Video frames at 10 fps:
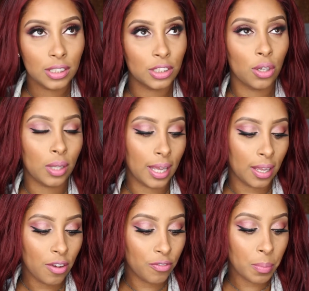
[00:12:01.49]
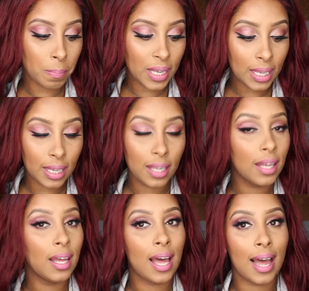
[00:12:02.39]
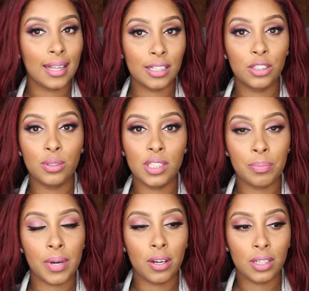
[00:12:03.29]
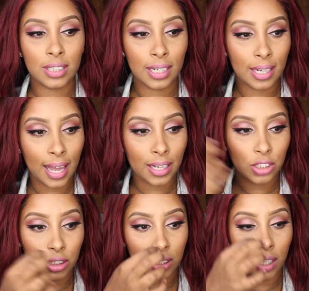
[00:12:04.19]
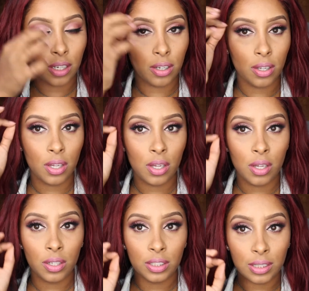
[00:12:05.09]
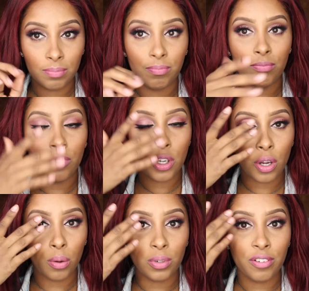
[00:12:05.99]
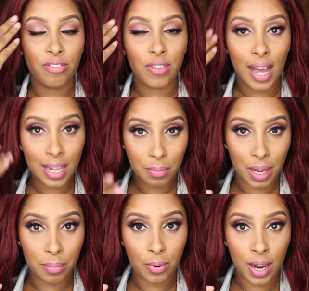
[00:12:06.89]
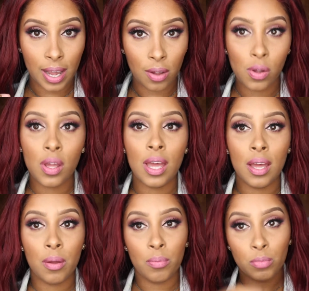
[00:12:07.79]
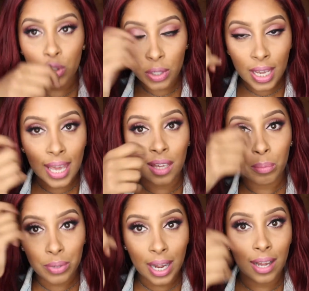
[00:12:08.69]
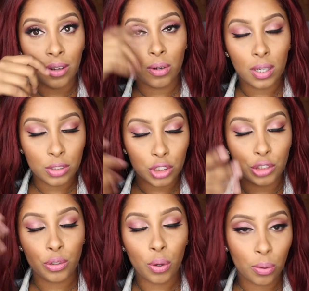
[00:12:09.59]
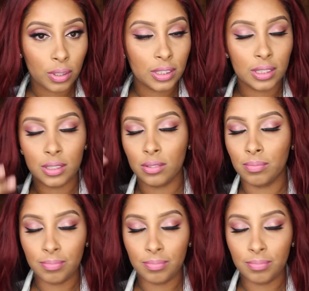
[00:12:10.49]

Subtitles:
So like, for me, I like to use Dip Brow because I can actually, you know, define my brow, create brow strokes,